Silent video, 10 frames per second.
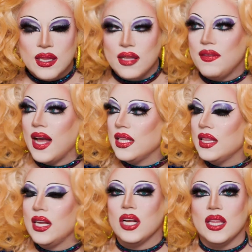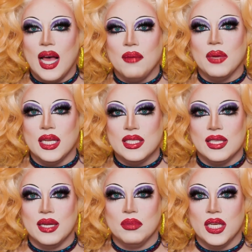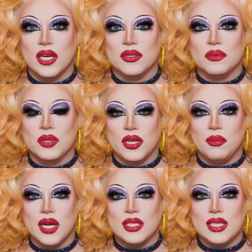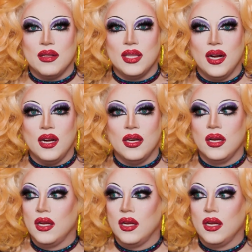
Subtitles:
The fact that there are that many celebrity-owned beauty brands out there,